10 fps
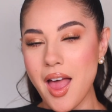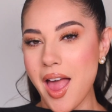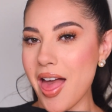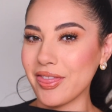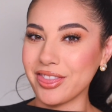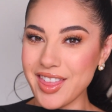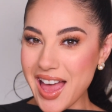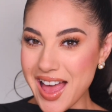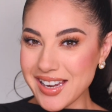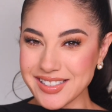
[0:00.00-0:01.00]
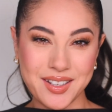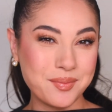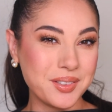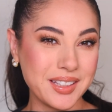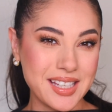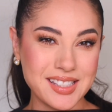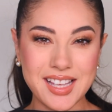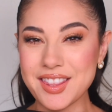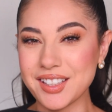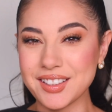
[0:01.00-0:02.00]
And that completes
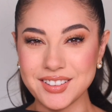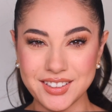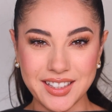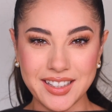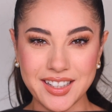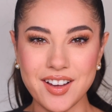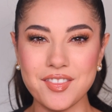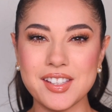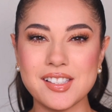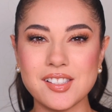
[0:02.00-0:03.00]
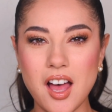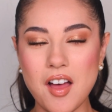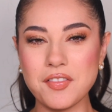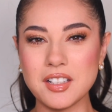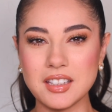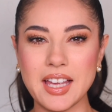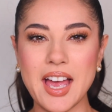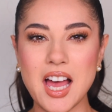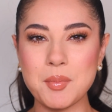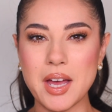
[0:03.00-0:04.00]
the look of this soft glam,